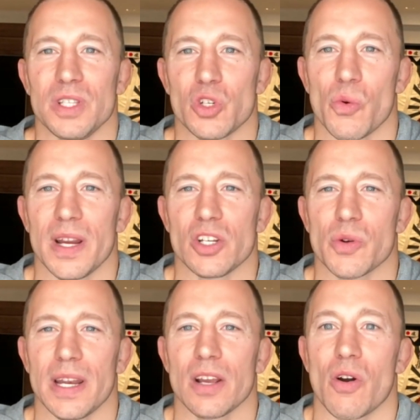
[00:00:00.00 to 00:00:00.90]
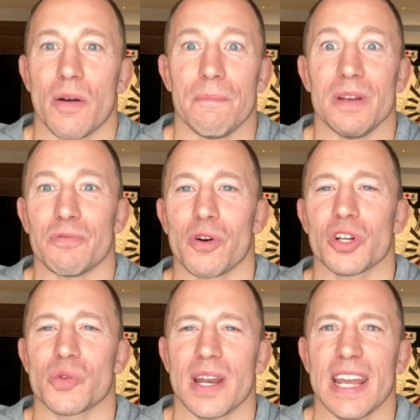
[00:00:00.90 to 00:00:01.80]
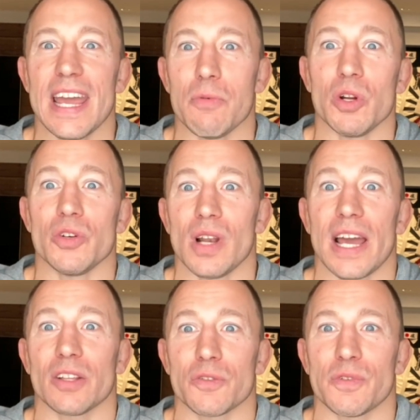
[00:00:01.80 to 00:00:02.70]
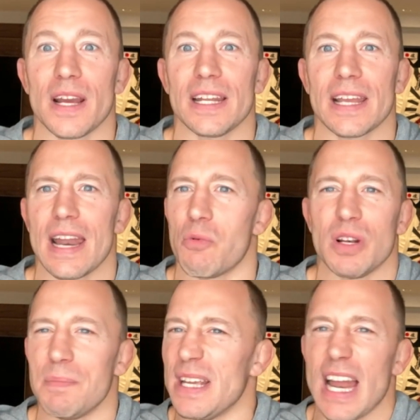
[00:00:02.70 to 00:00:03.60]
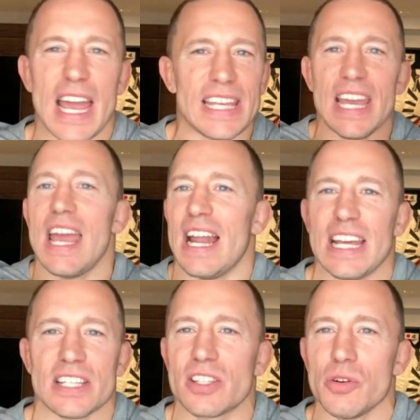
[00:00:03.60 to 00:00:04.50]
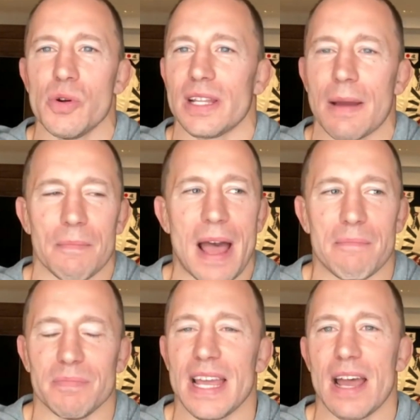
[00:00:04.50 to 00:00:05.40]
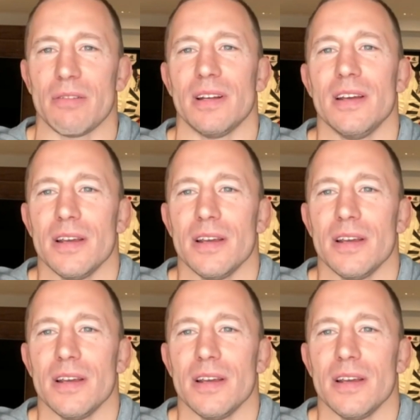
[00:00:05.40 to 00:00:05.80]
during training or before training, hey, would you like to fight again? I would be like, yeah, let's do it. I'm down.